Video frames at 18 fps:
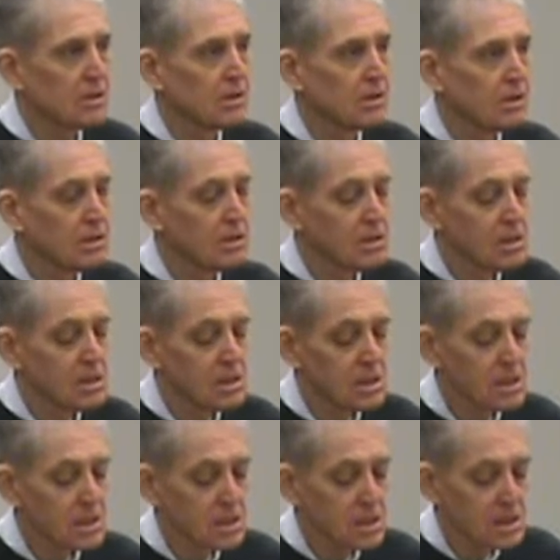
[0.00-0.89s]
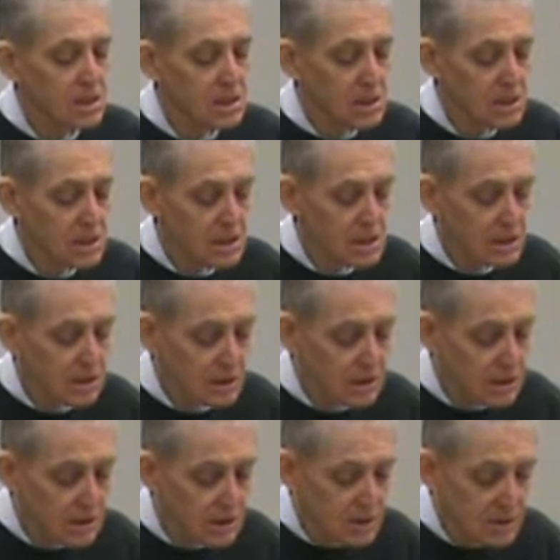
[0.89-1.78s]

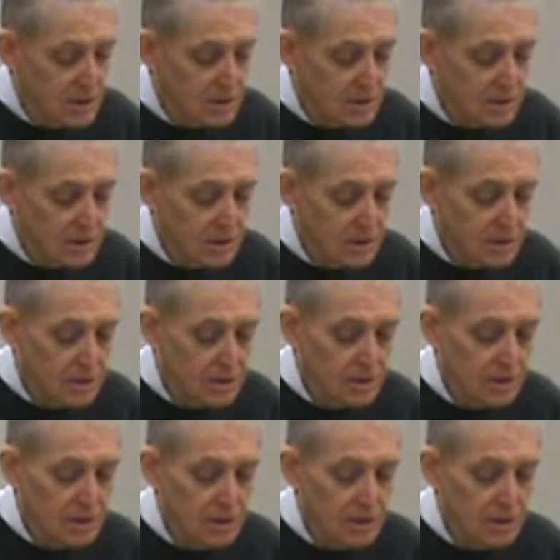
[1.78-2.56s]
No one is speaking in this clip.